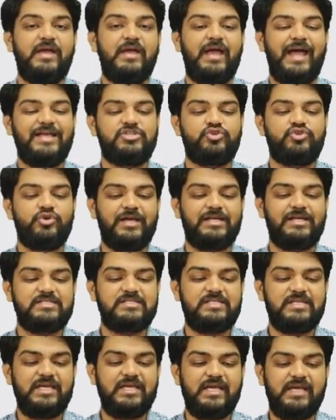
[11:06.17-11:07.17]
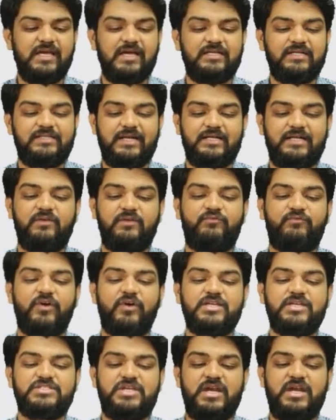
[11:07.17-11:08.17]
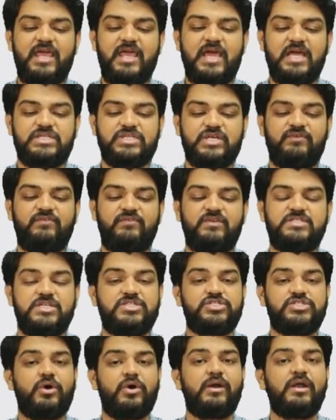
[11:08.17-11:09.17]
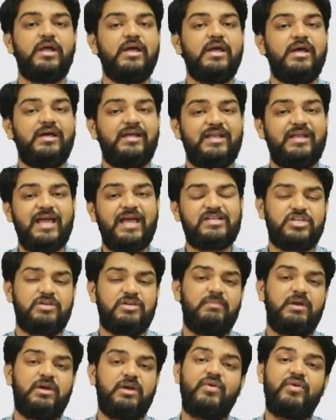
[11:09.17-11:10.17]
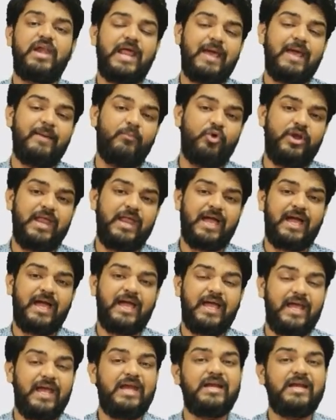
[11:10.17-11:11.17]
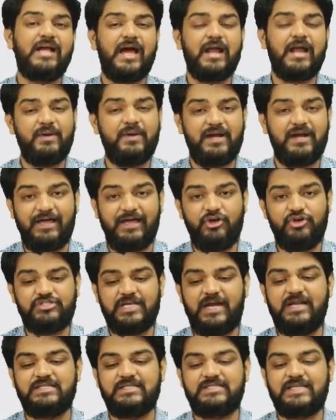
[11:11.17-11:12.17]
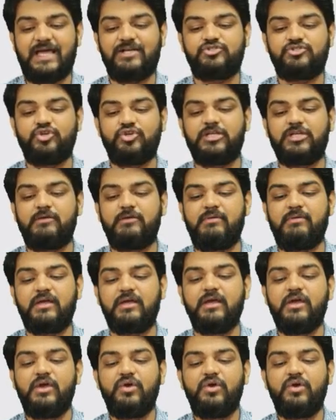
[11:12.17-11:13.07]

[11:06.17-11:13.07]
As you can see here that the first reaction, which is your reaction between ammonia and carbon dioxide, is exothermic